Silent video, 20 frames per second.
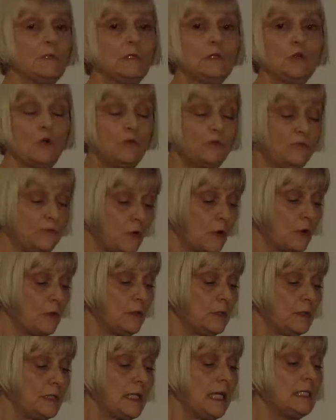we go
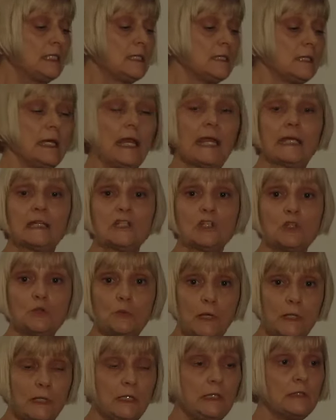forward into the next
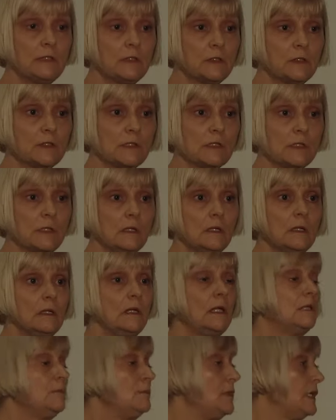20 years
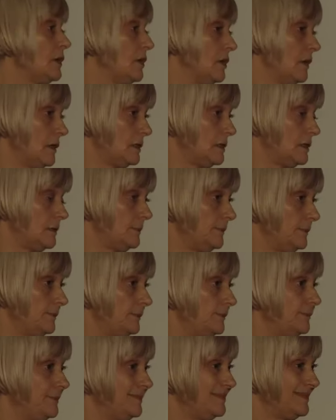and beyond.
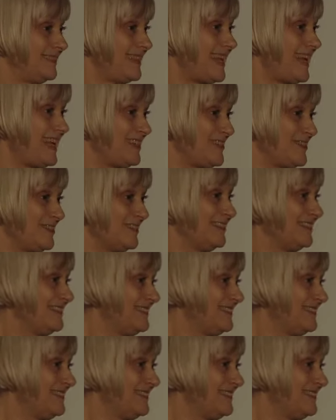Thank you.